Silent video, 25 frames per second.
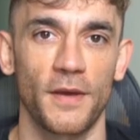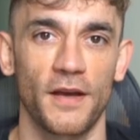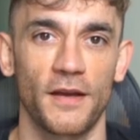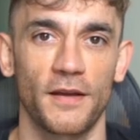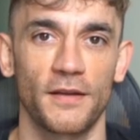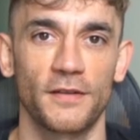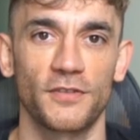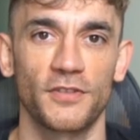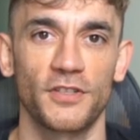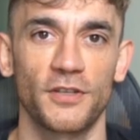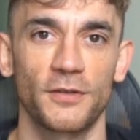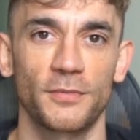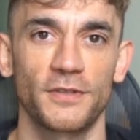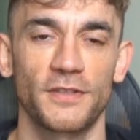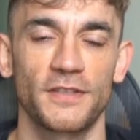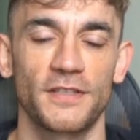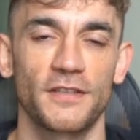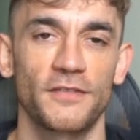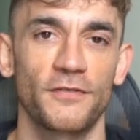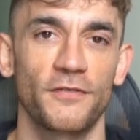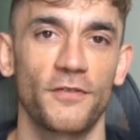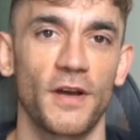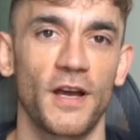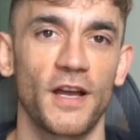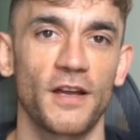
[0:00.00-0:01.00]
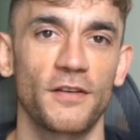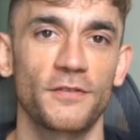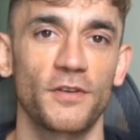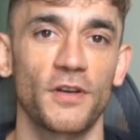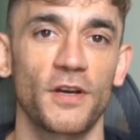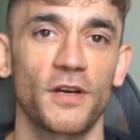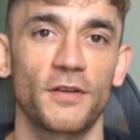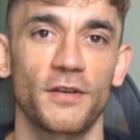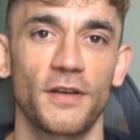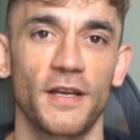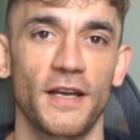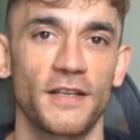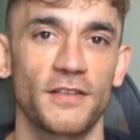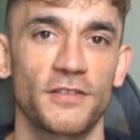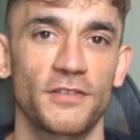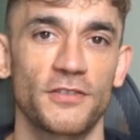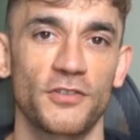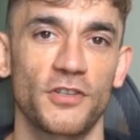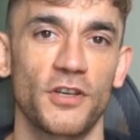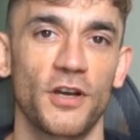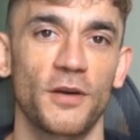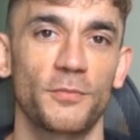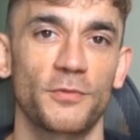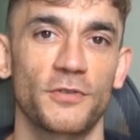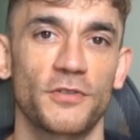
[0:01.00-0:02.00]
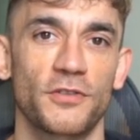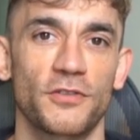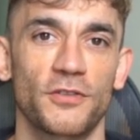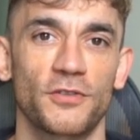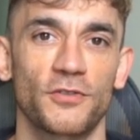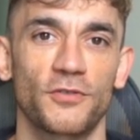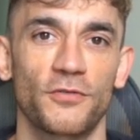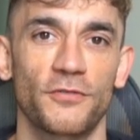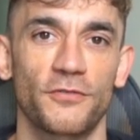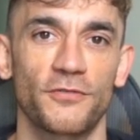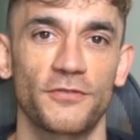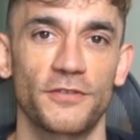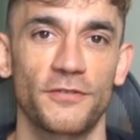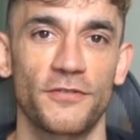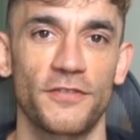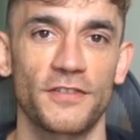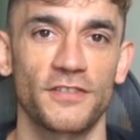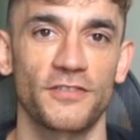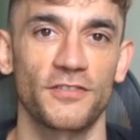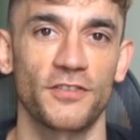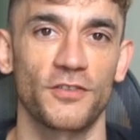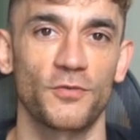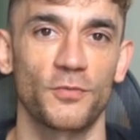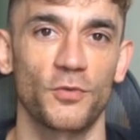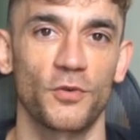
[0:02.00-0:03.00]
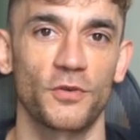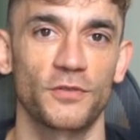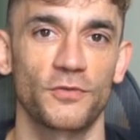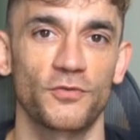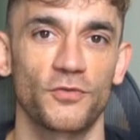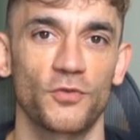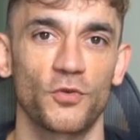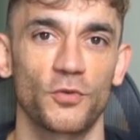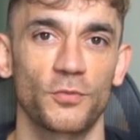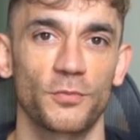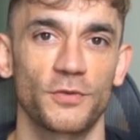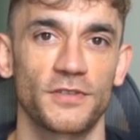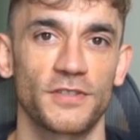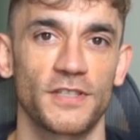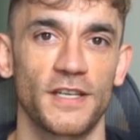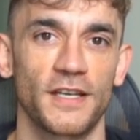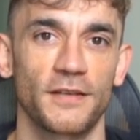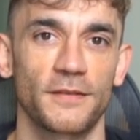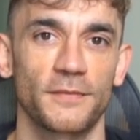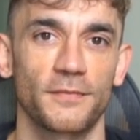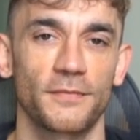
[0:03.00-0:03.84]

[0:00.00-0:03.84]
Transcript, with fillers: GPT-5 Codex jumps to 52.4%.